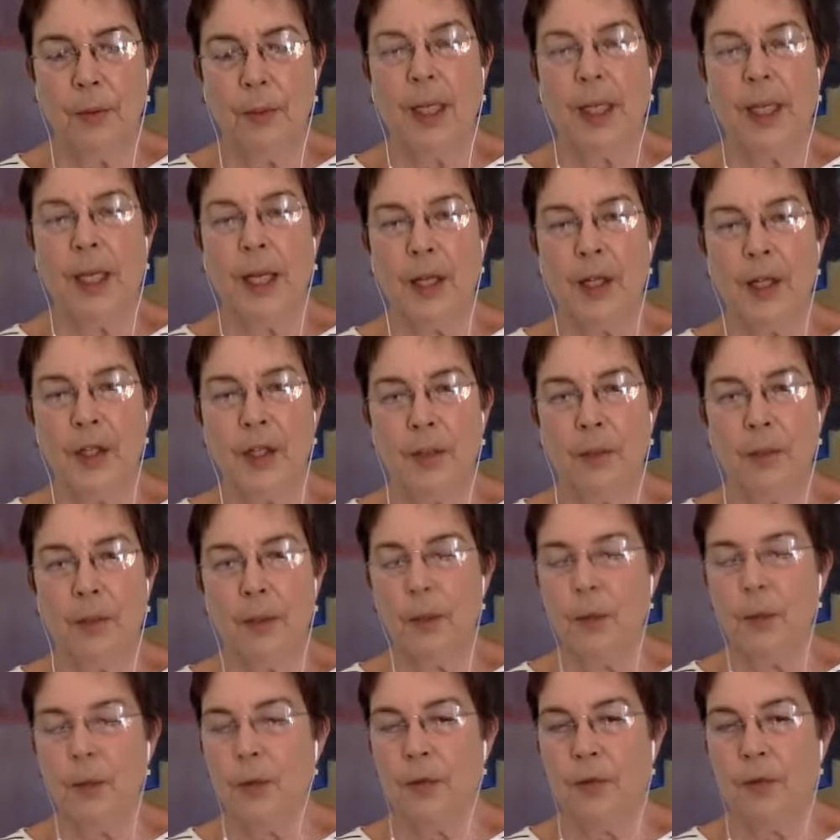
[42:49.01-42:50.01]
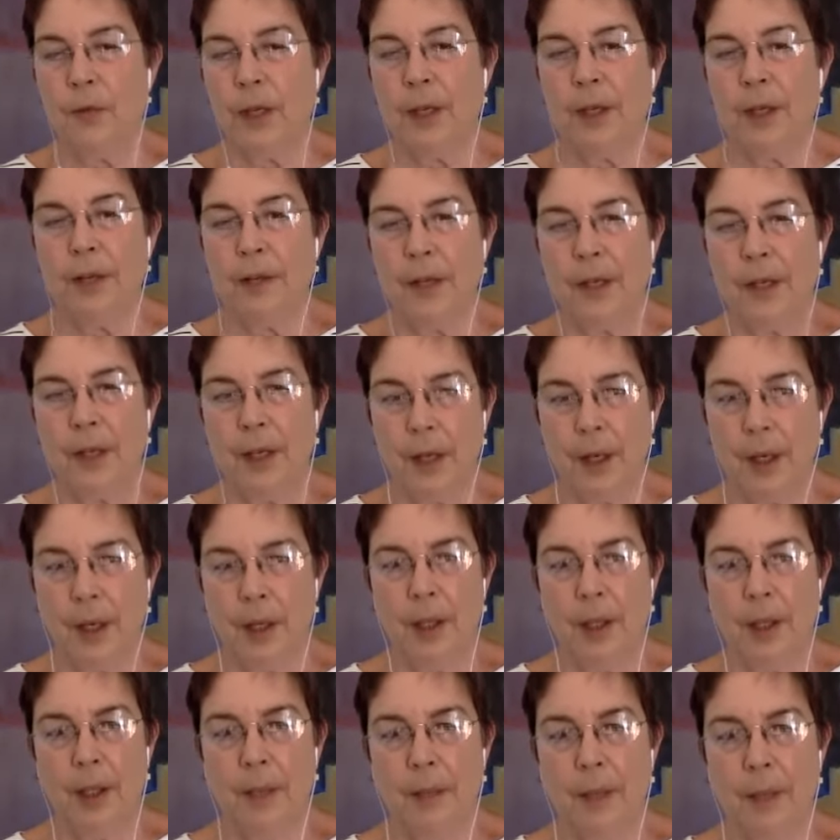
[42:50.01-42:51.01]
radiation, which was very, very
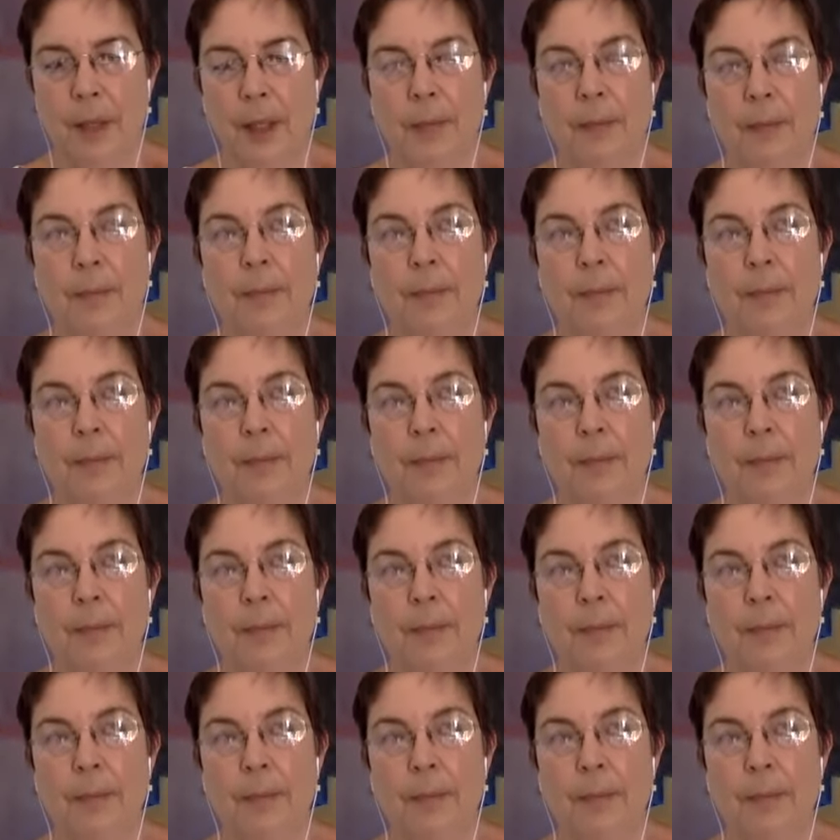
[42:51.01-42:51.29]
hard on me.